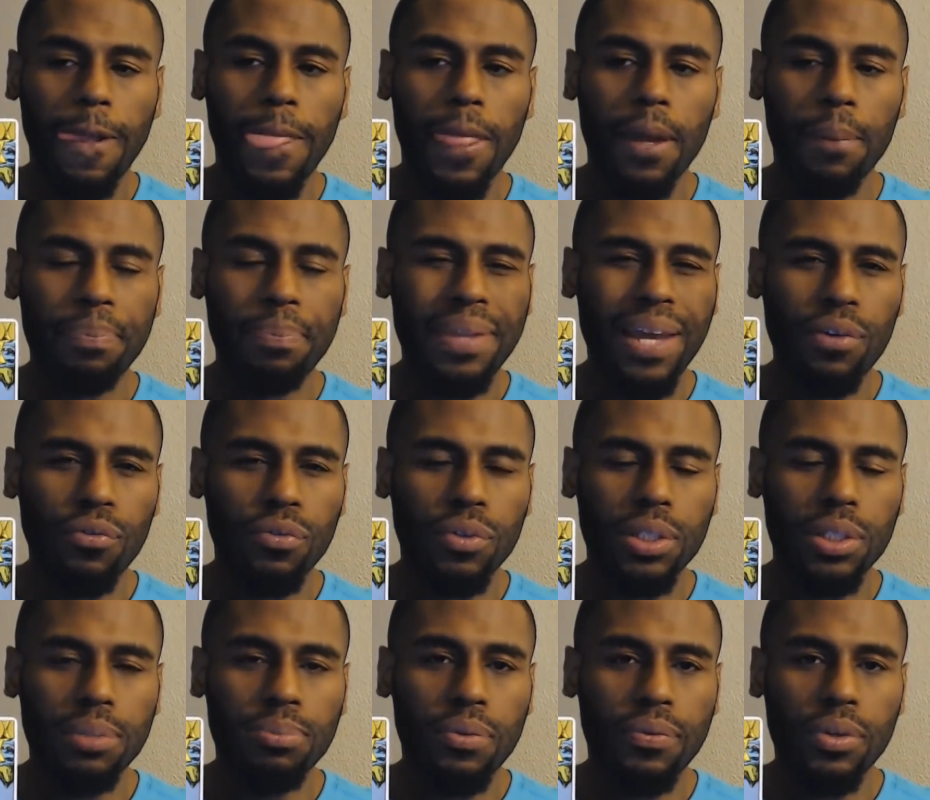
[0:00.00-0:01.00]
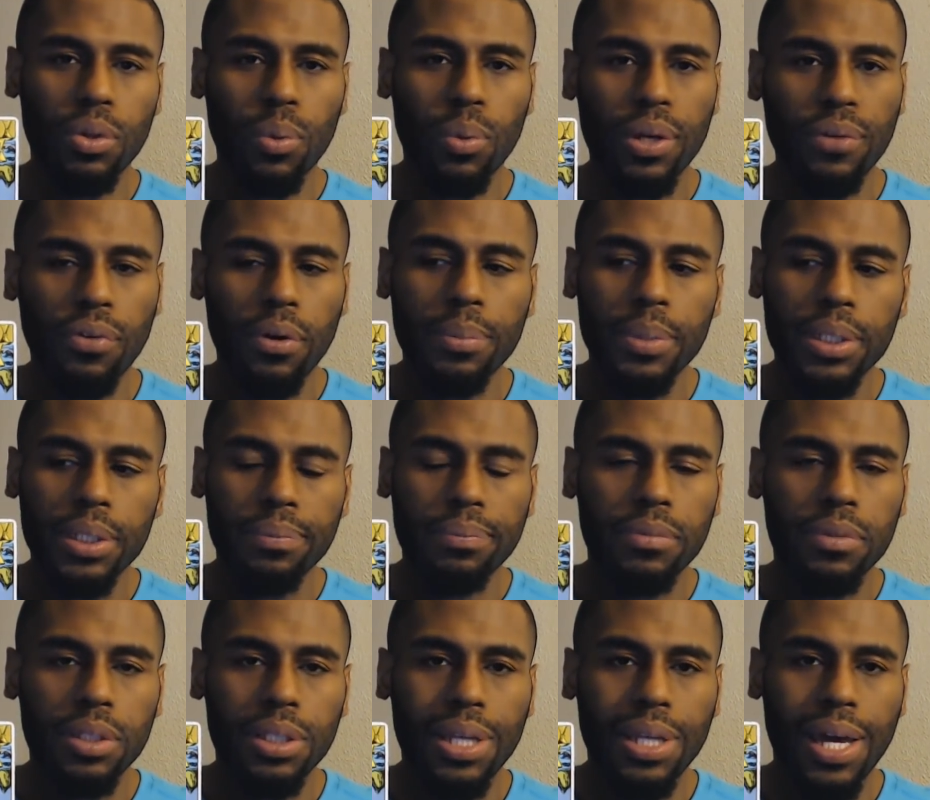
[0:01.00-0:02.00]
not really moving away from it,
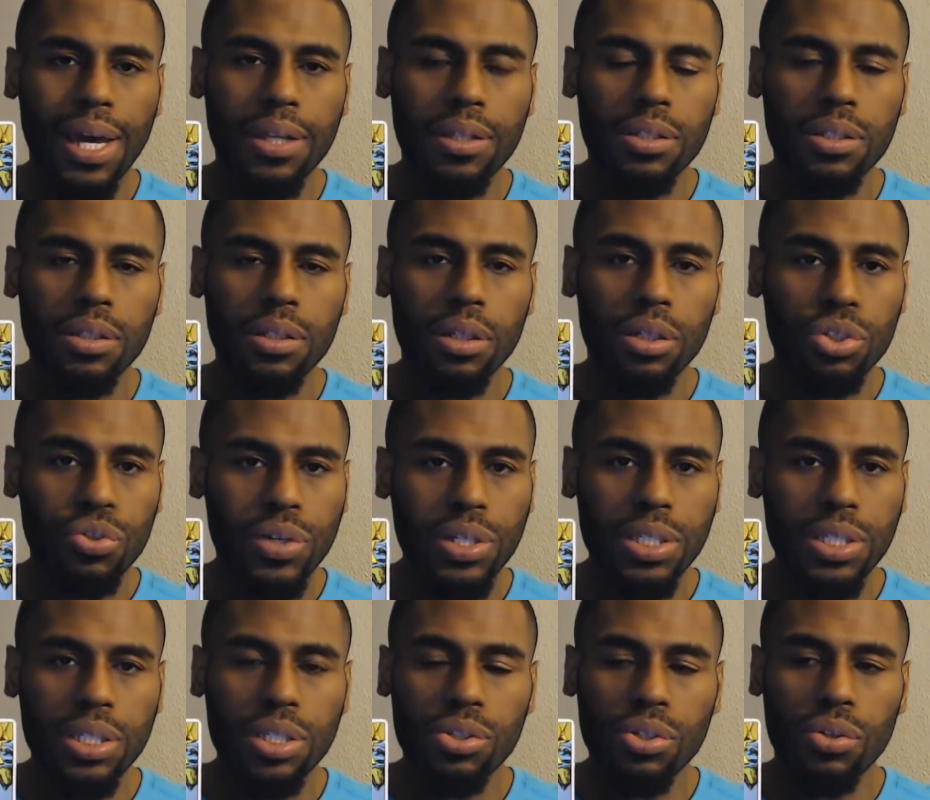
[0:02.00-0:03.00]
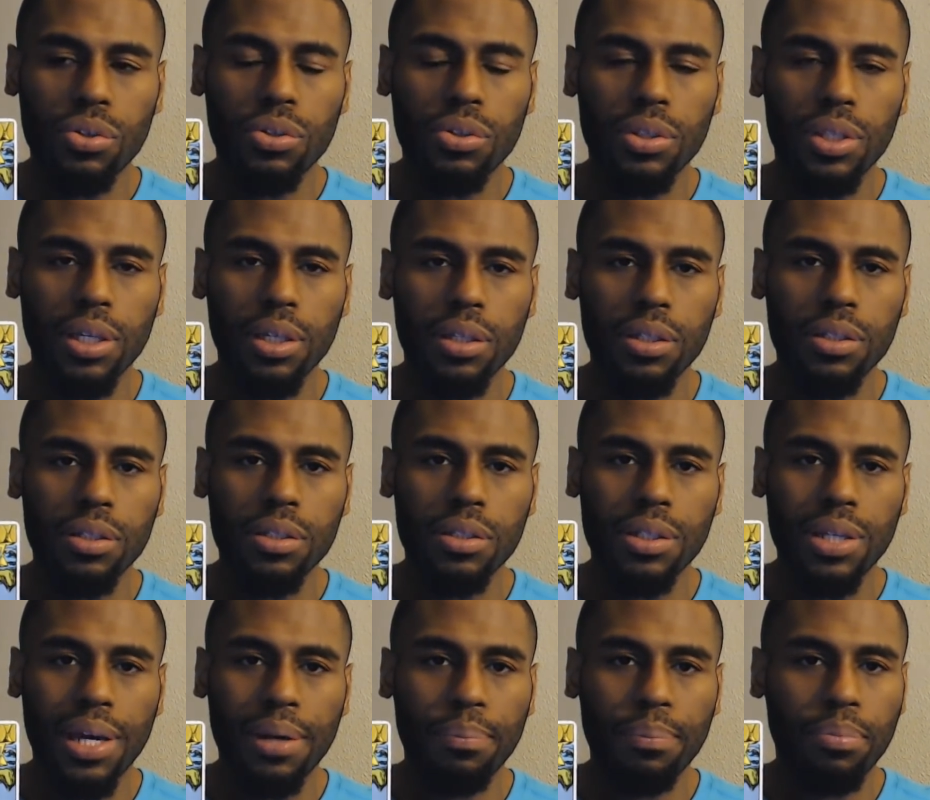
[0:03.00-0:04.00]
not addressing certain things,
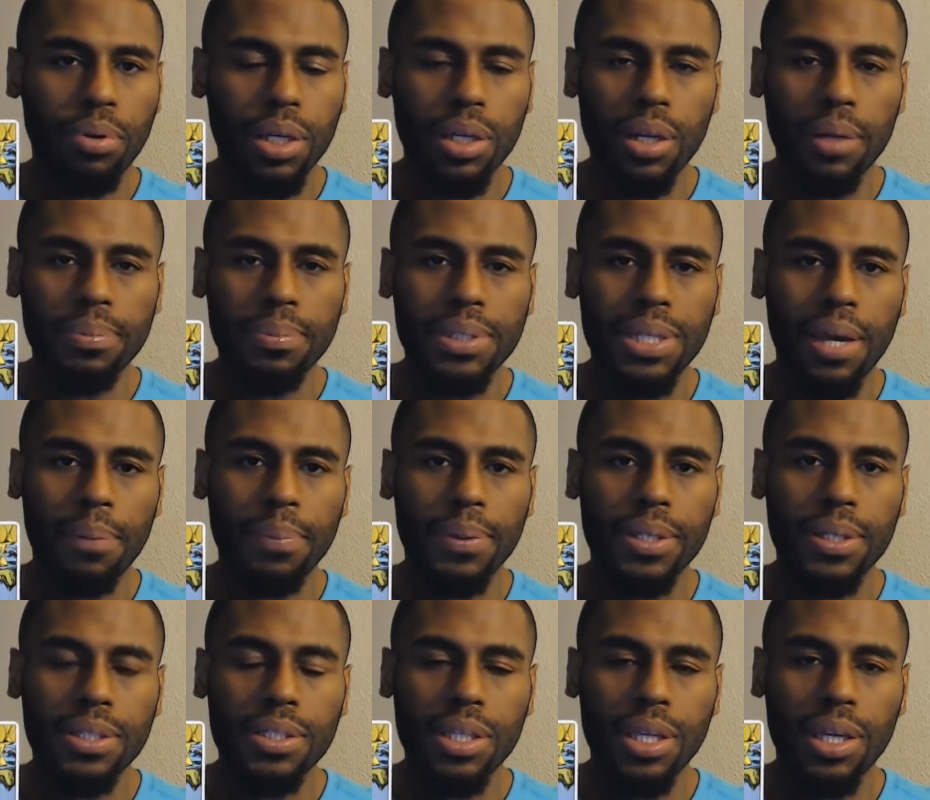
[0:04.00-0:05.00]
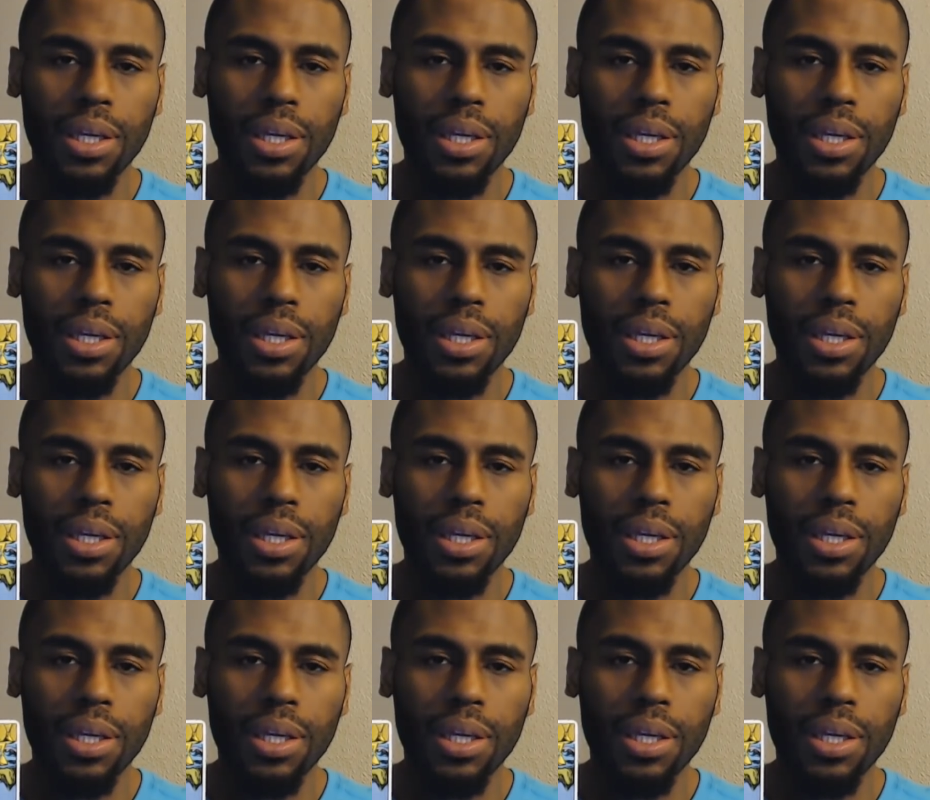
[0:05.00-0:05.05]
not bringing up topics,